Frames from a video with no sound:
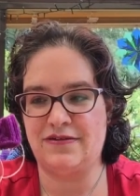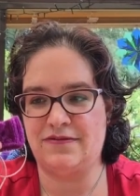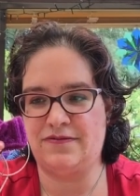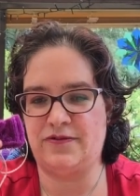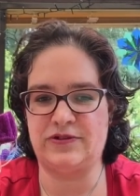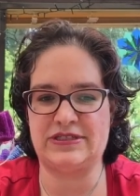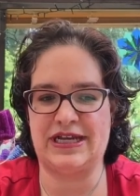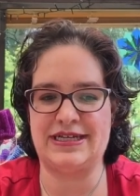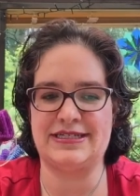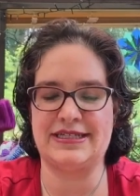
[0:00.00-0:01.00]

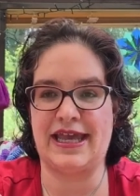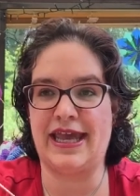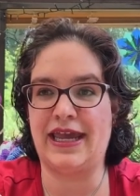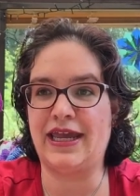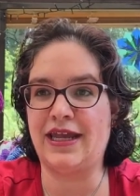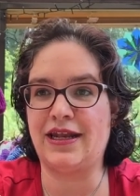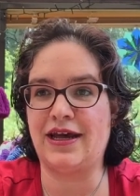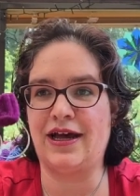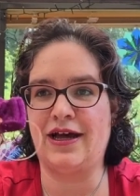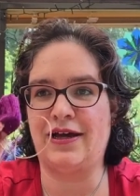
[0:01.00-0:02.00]
full-size skein
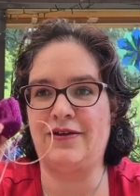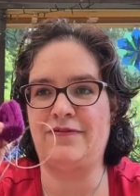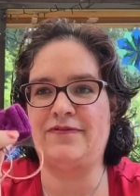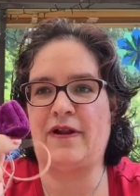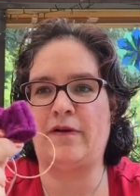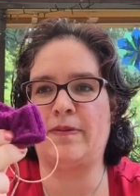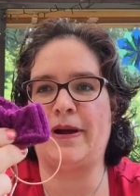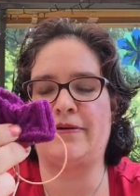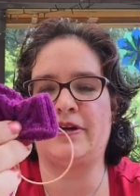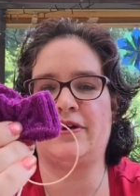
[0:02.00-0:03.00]
of Flower
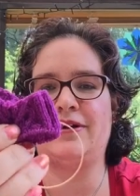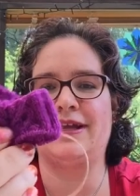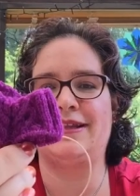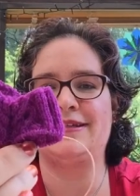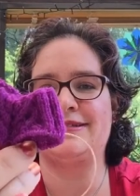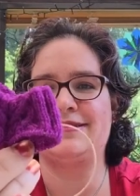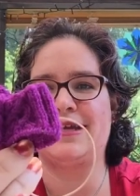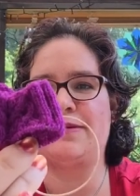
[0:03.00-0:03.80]
Power yarn, and this is a